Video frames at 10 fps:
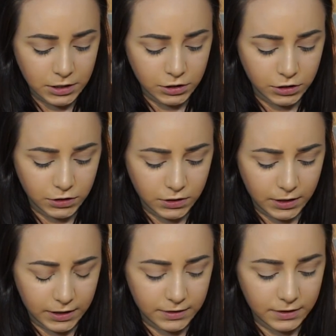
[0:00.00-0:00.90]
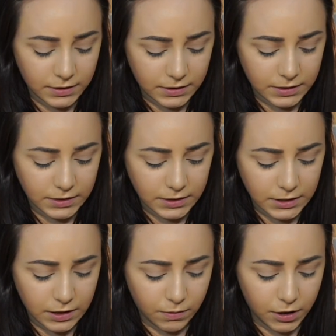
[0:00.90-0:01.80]
just so you guys can
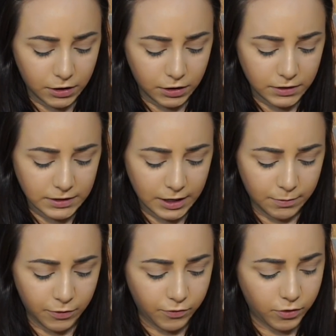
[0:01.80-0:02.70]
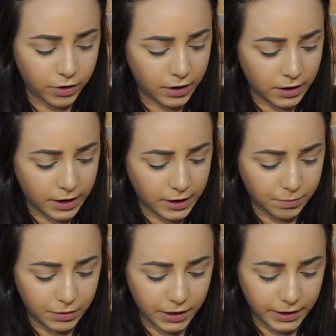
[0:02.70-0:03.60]
see what it looks like before I
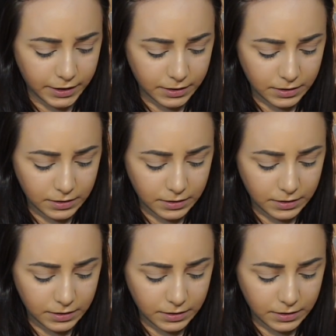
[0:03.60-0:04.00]
apply it.